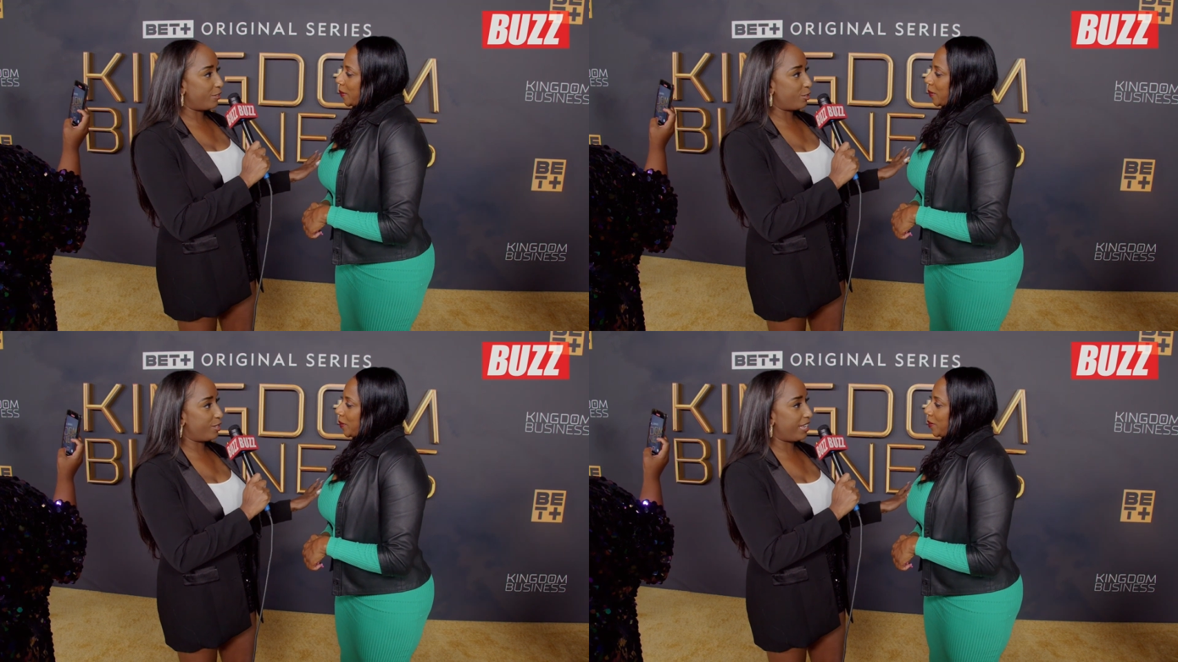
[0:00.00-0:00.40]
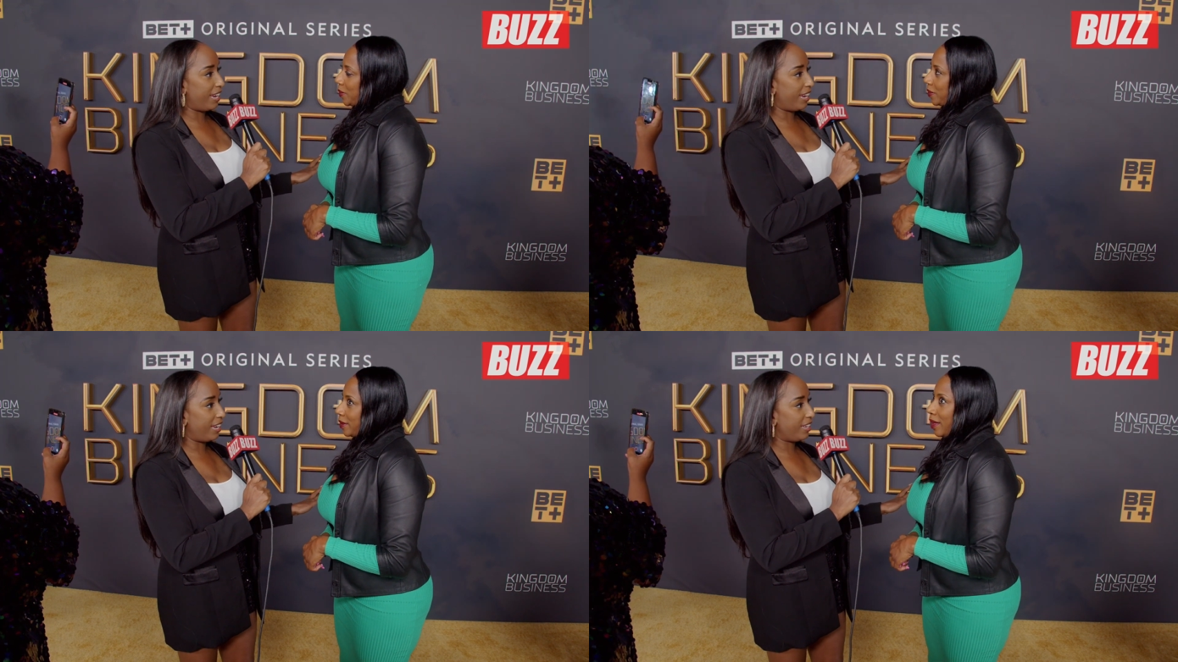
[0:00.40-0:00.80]
Speaker 1: would you
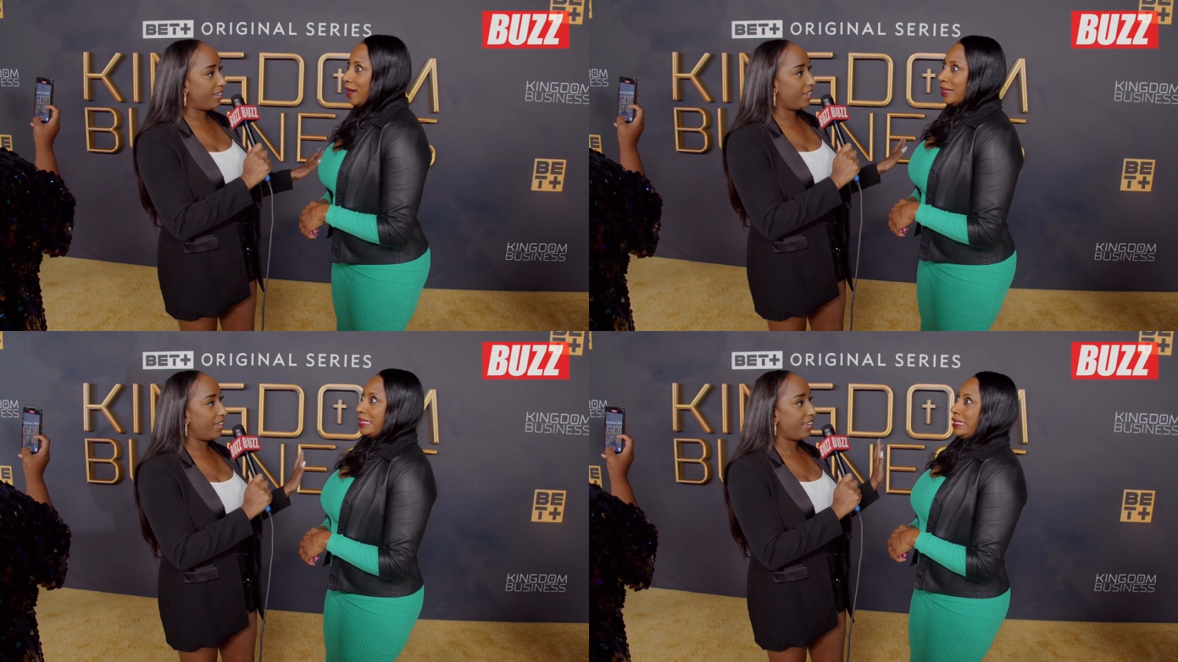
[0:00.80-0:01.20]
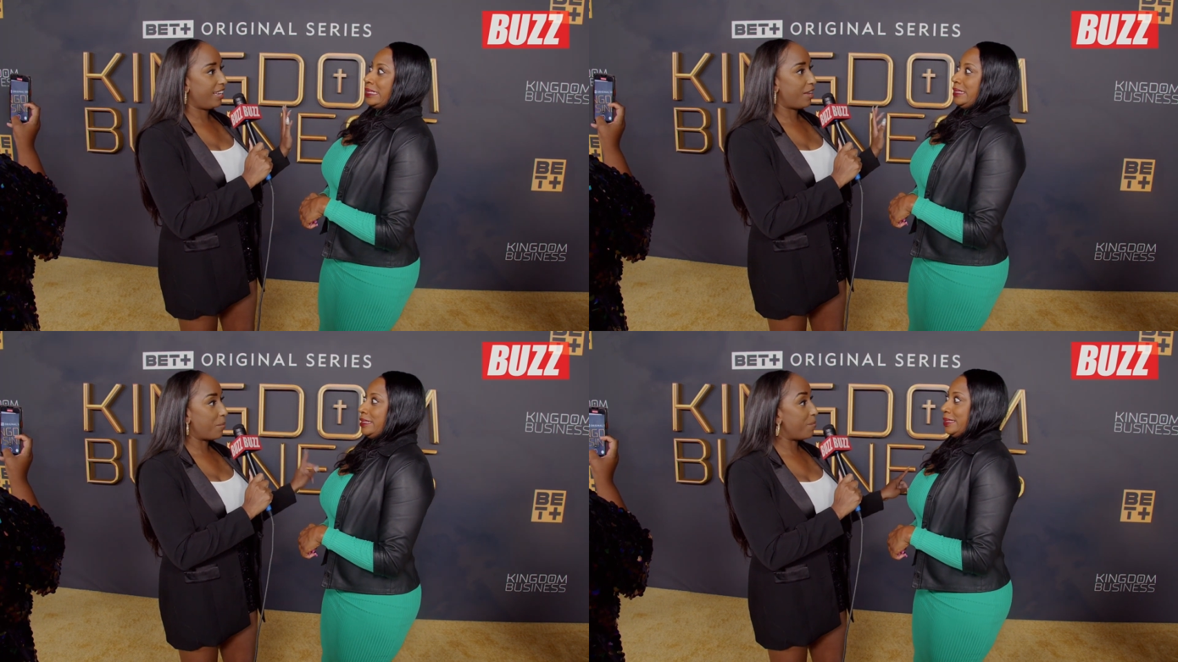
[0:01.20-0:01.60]
say,
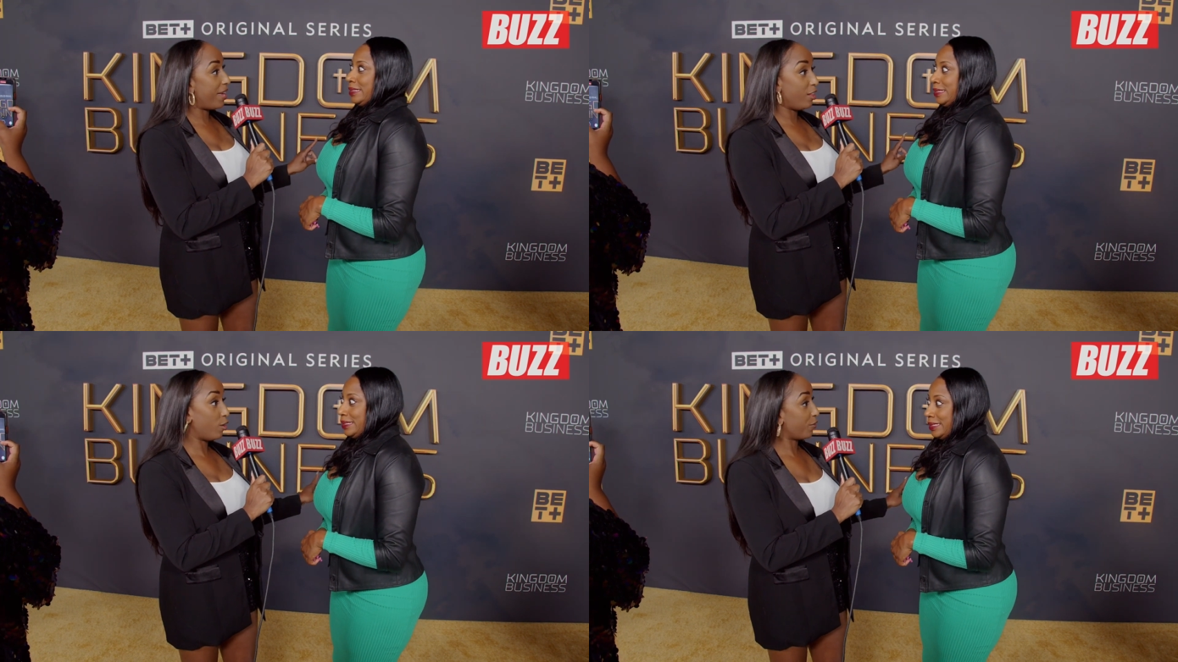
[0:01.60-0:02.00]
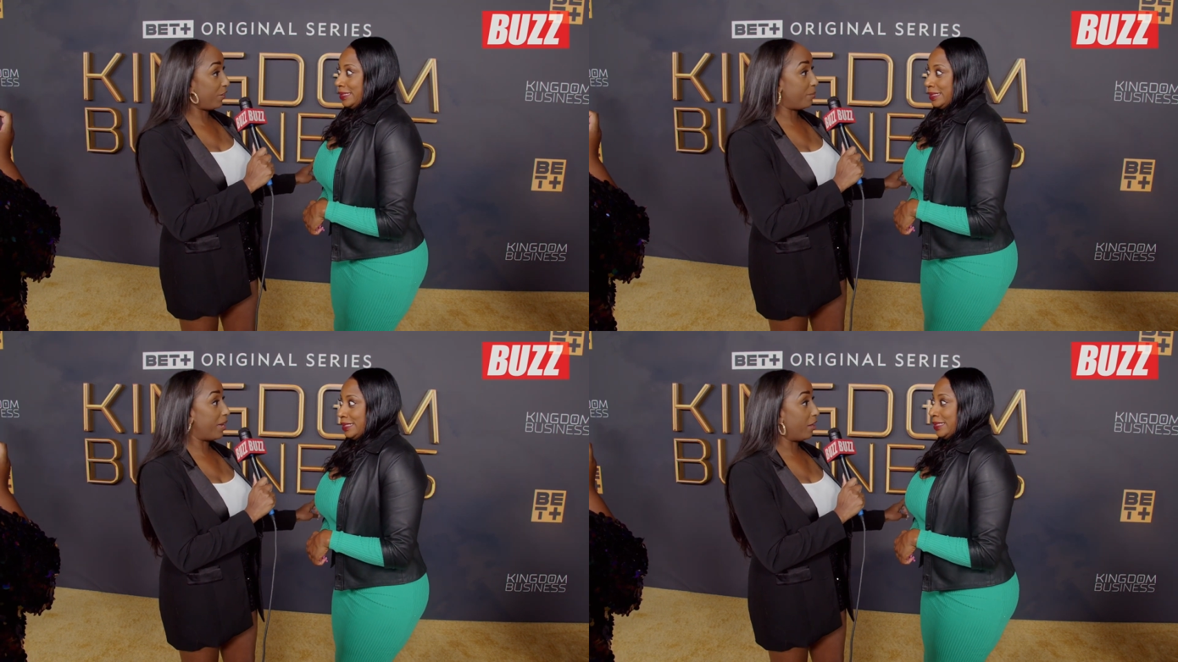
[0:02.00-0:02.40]
male or
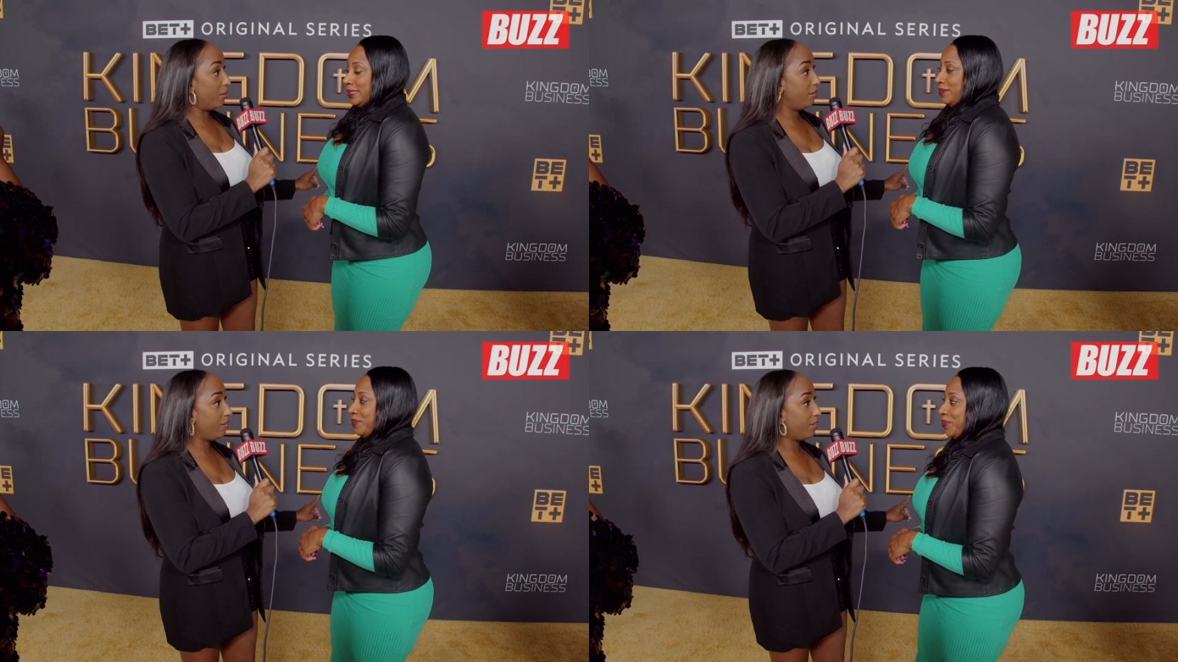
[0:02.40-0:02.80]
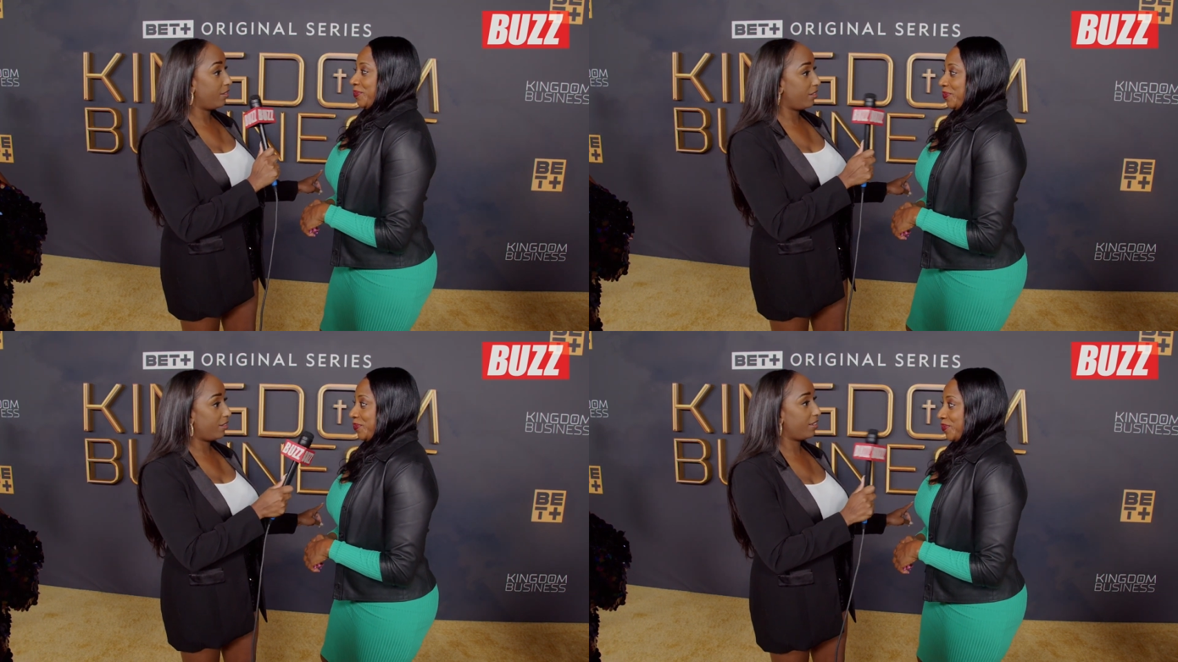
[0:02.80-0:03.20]
female?
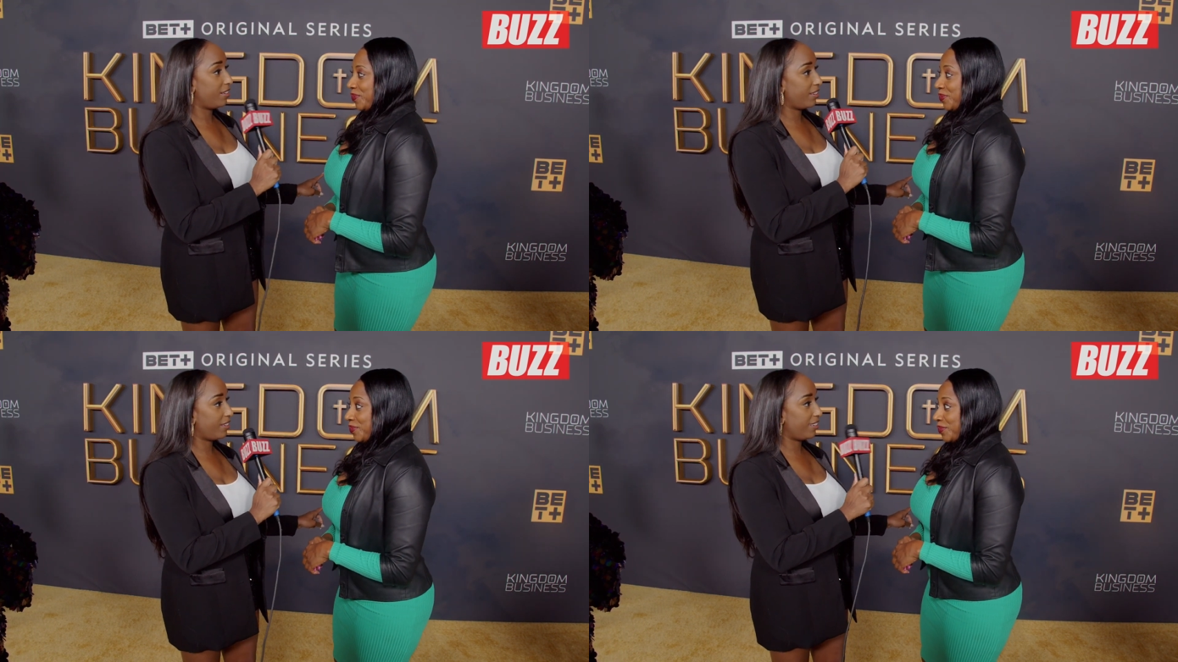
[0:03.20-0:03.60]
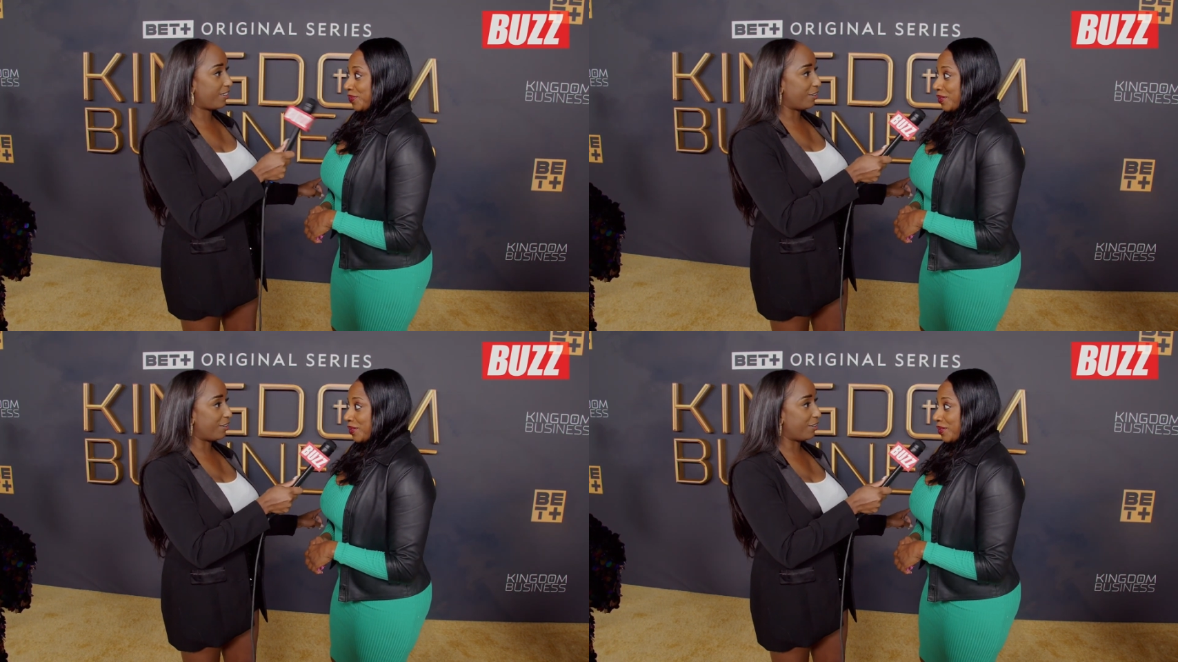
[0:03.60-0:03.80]
Go